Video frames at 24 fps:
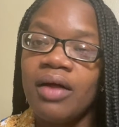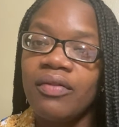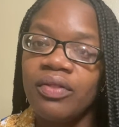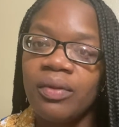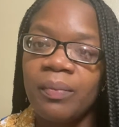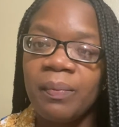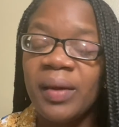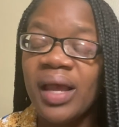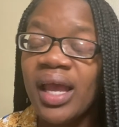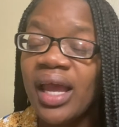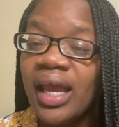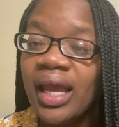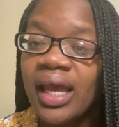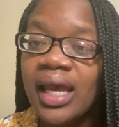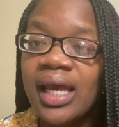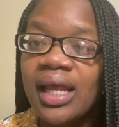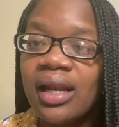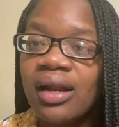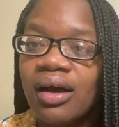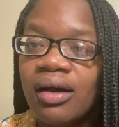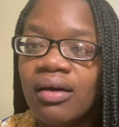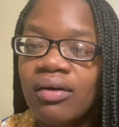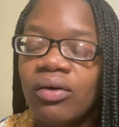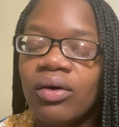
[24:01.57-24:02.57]
the
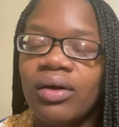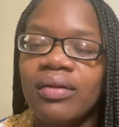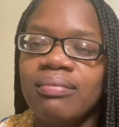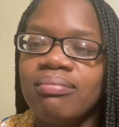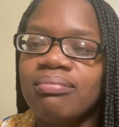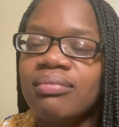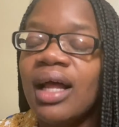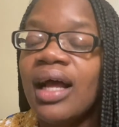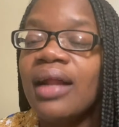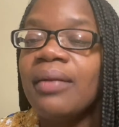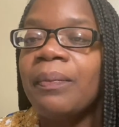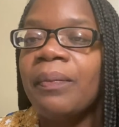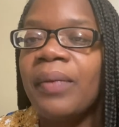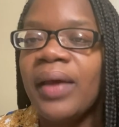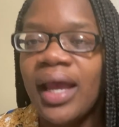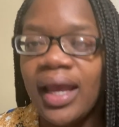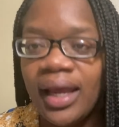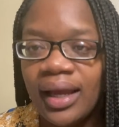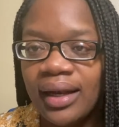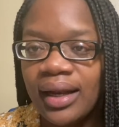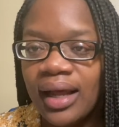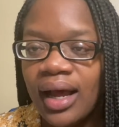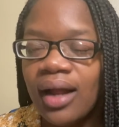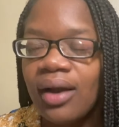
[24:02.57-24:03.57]
pain, or not
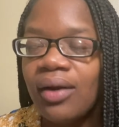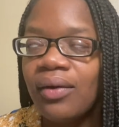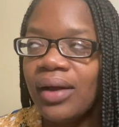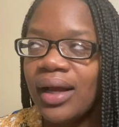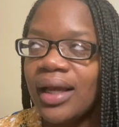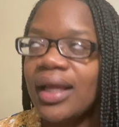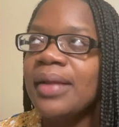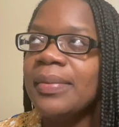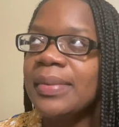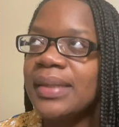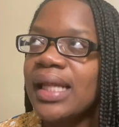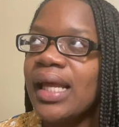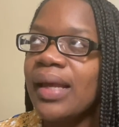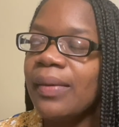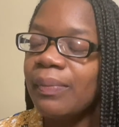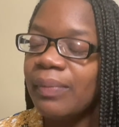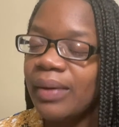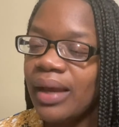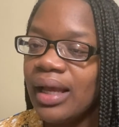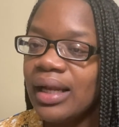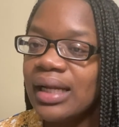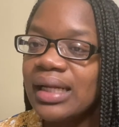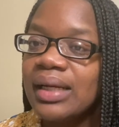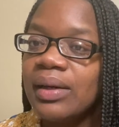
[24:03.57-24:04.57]
pain, I don't I keep saying
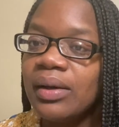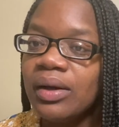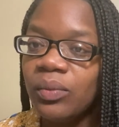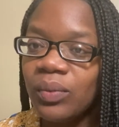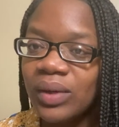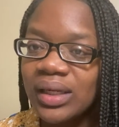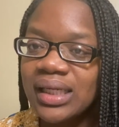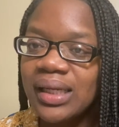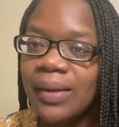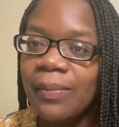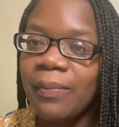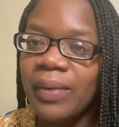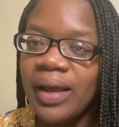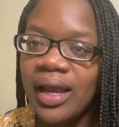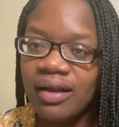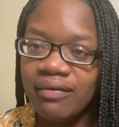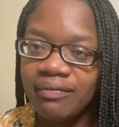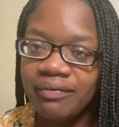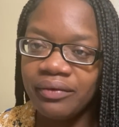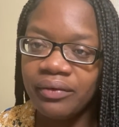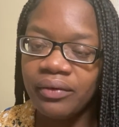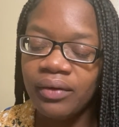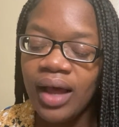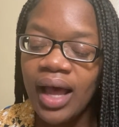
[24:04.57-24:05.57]
pain, it, it wasn't
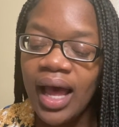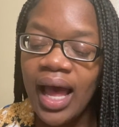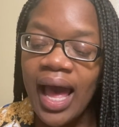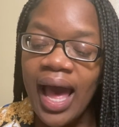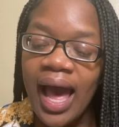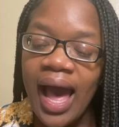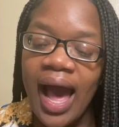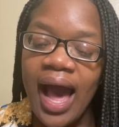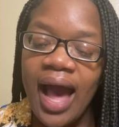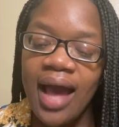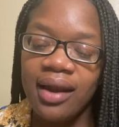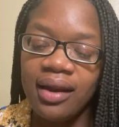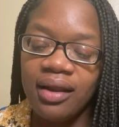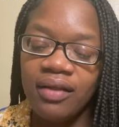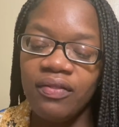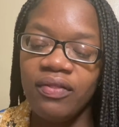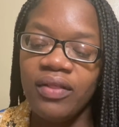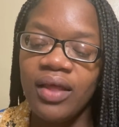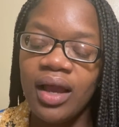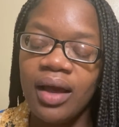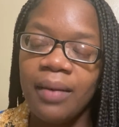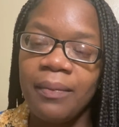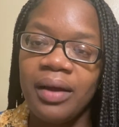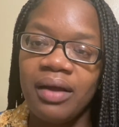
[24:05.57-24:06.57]
painful. I didn't
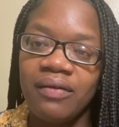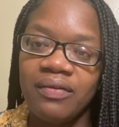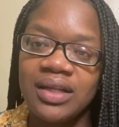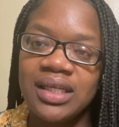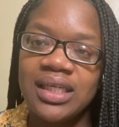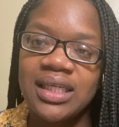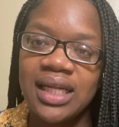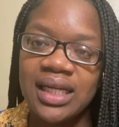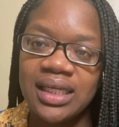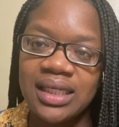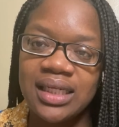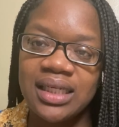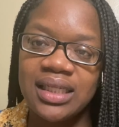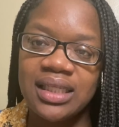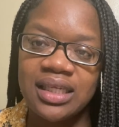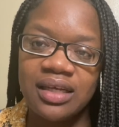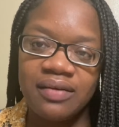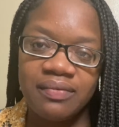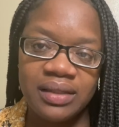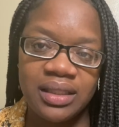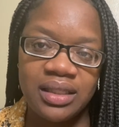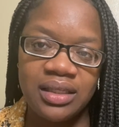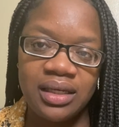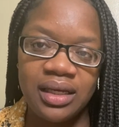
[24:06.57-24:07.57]
think about the
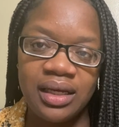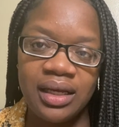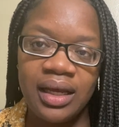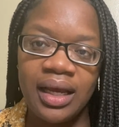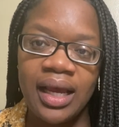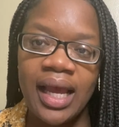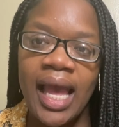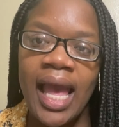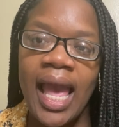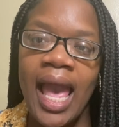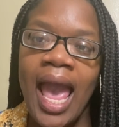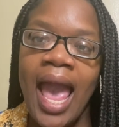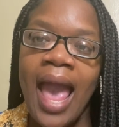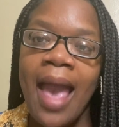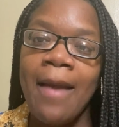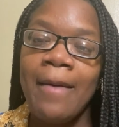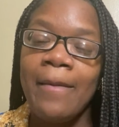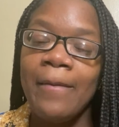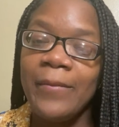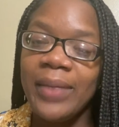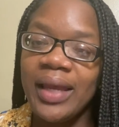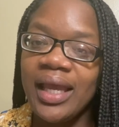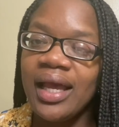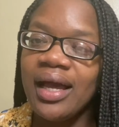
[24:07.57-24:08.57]
sensitivity
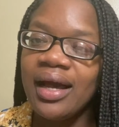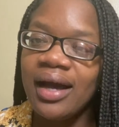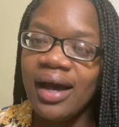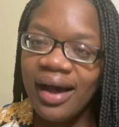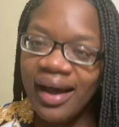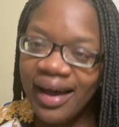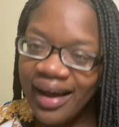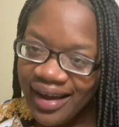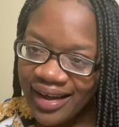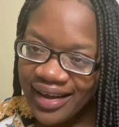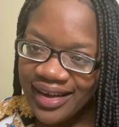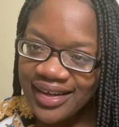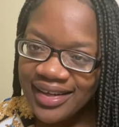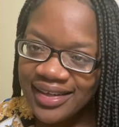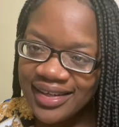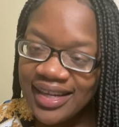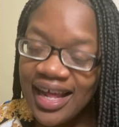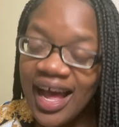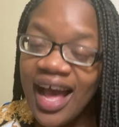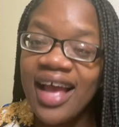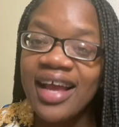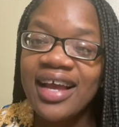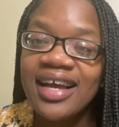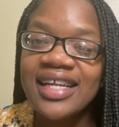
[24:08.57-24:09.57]
because
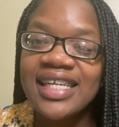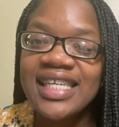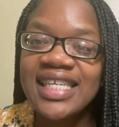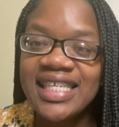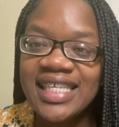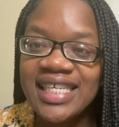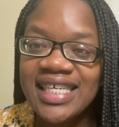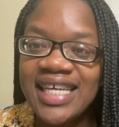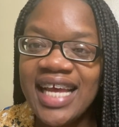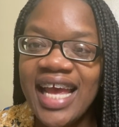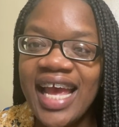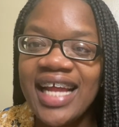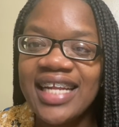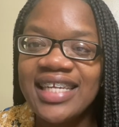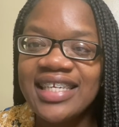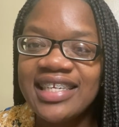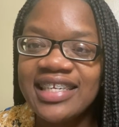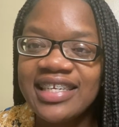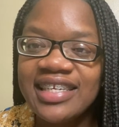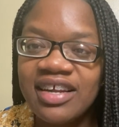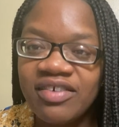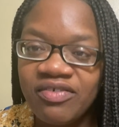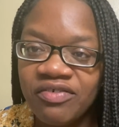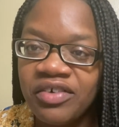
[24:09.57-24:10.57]
I could see a
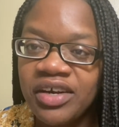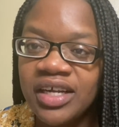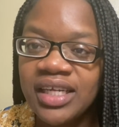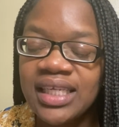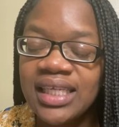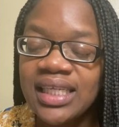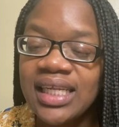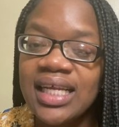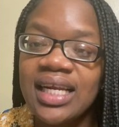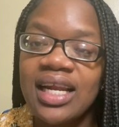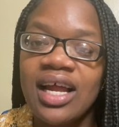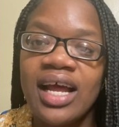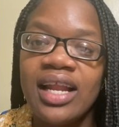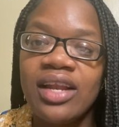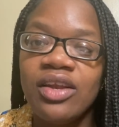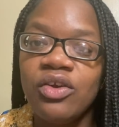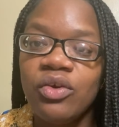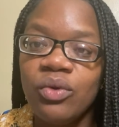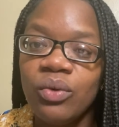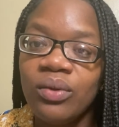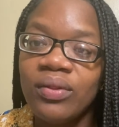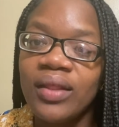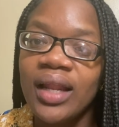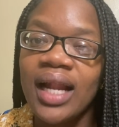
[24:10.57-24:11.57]
difference, and I
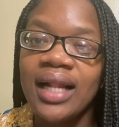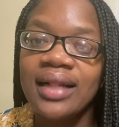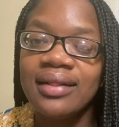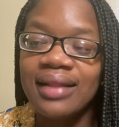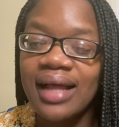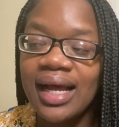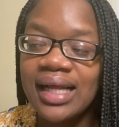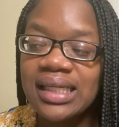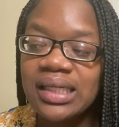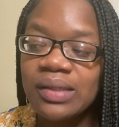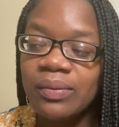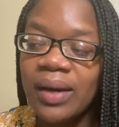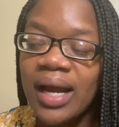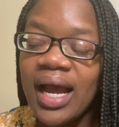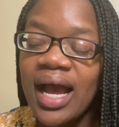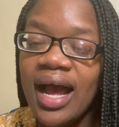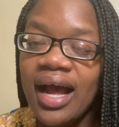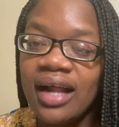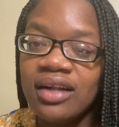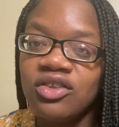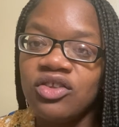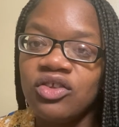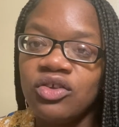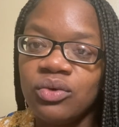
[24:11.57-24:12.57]
knew that that's where I
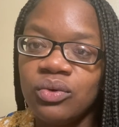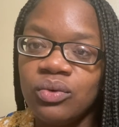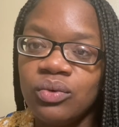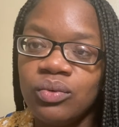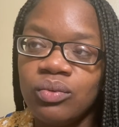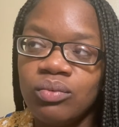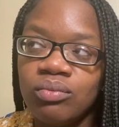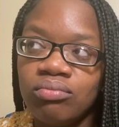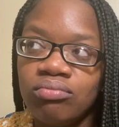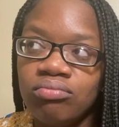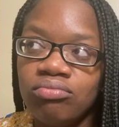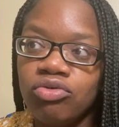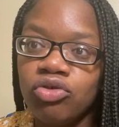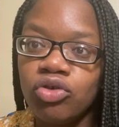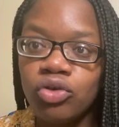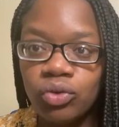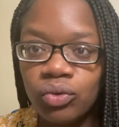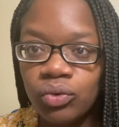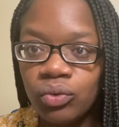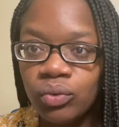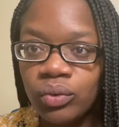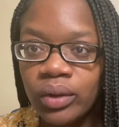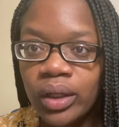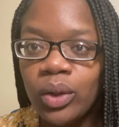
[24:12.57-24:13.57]
had to
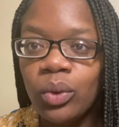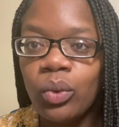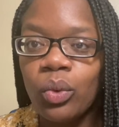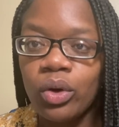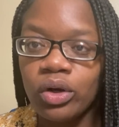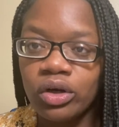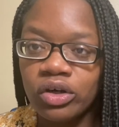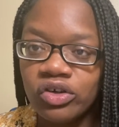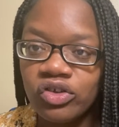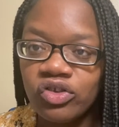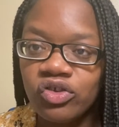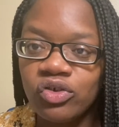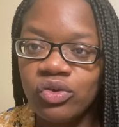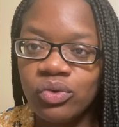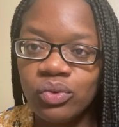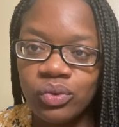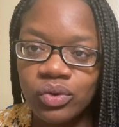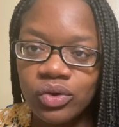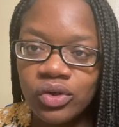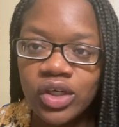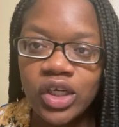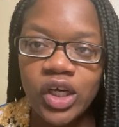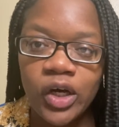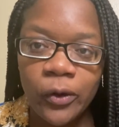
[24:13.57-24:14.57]
do in order to,
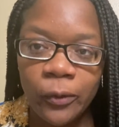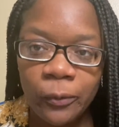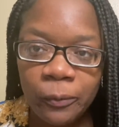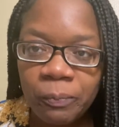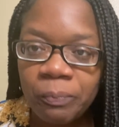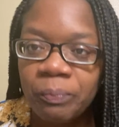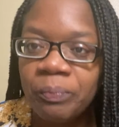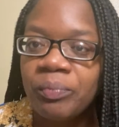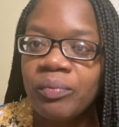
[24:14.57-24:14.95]
you know,